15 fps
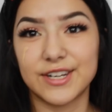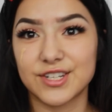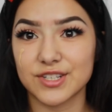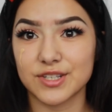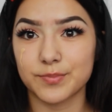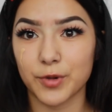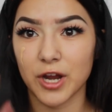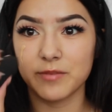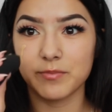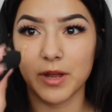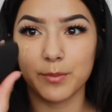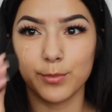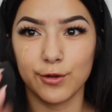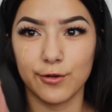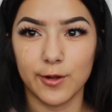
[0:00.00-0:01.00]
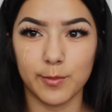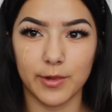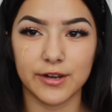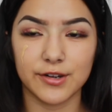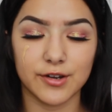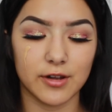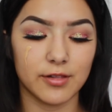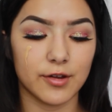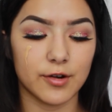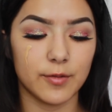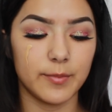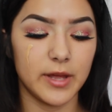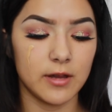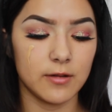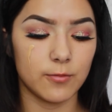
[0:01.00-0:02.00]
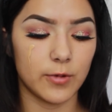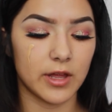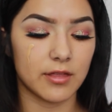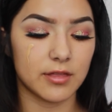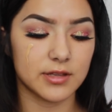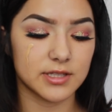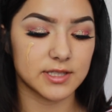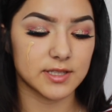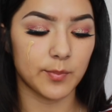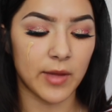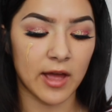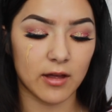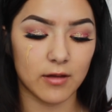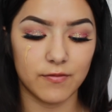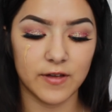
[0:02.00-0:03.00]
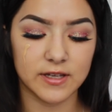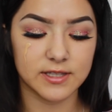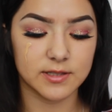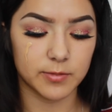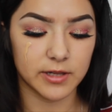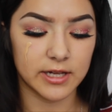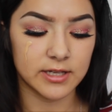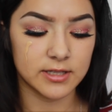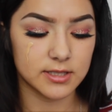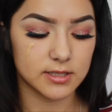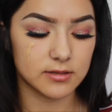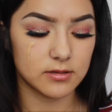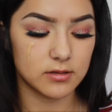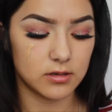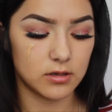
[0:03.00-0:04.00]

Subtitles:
just sprayed my beauty blender a little bit with some MAC Fix Plus